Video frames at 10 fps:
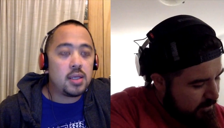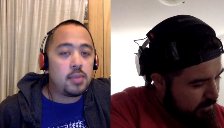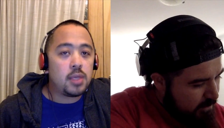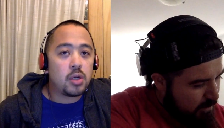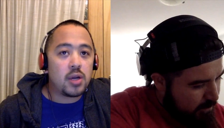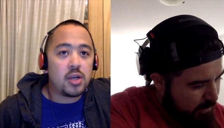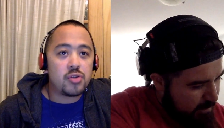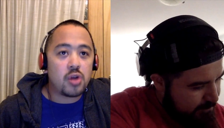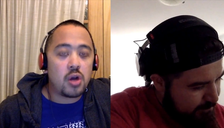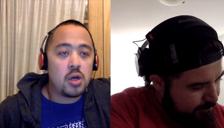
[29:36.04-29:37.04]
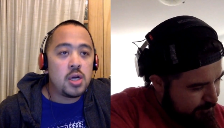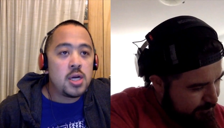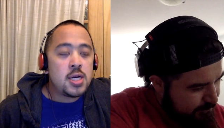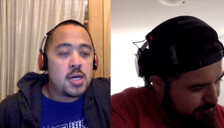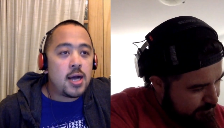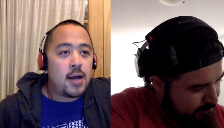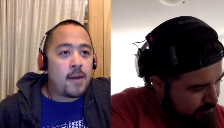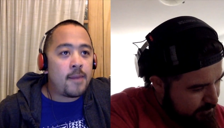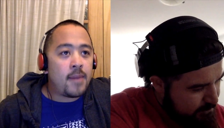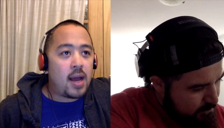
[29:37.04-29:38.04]
Speaker 1: He'd be a great draw.
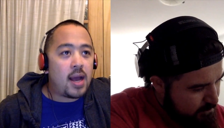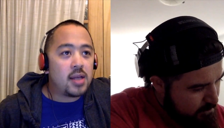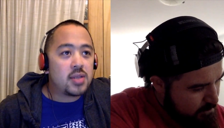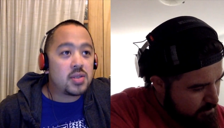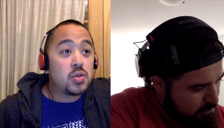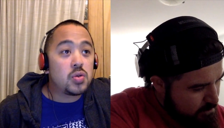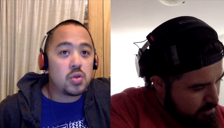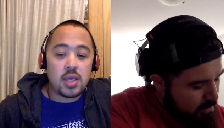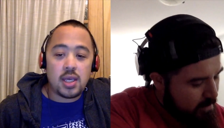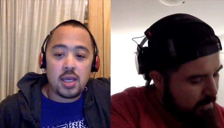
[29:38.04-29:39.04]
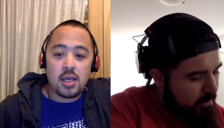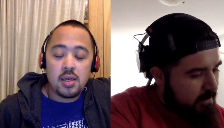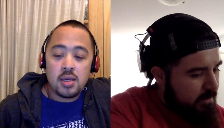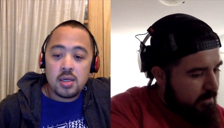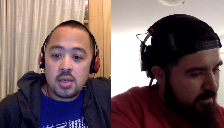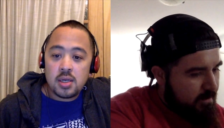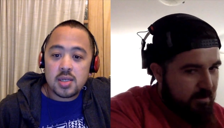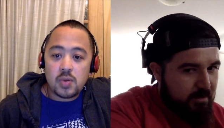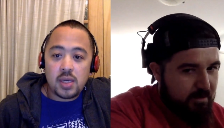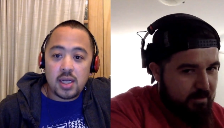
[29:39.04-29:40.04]
Suzuki,
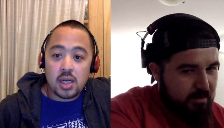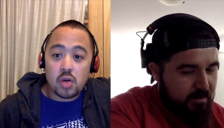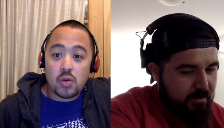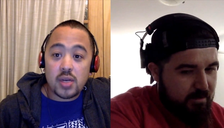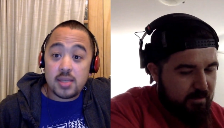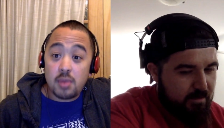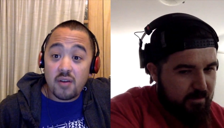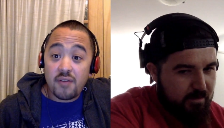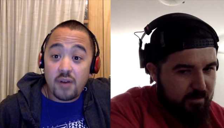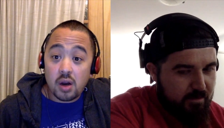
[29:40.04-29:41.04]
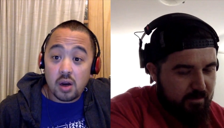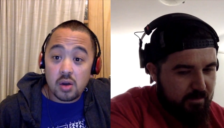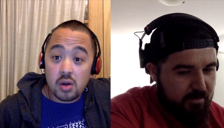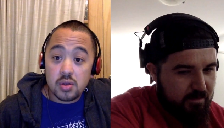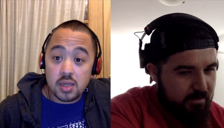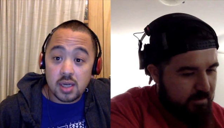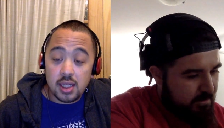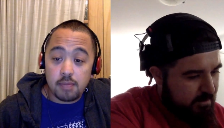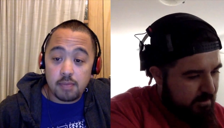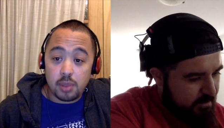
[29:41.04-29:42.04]
because we need a crazy motherfucker who's going to
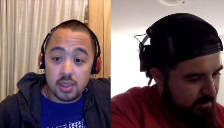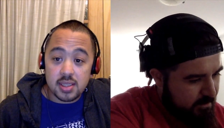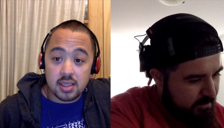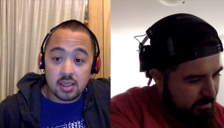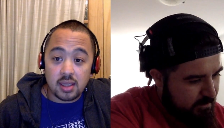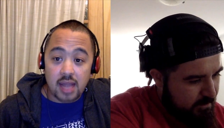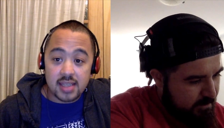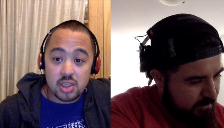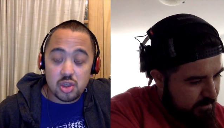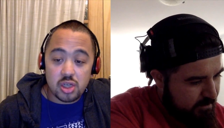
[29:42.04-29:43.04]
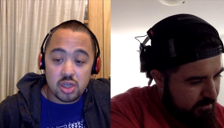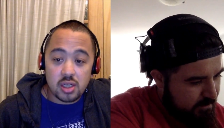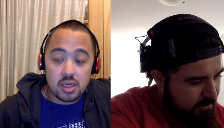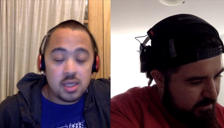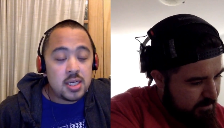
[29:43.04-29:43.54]
eat bullets and glass and shit.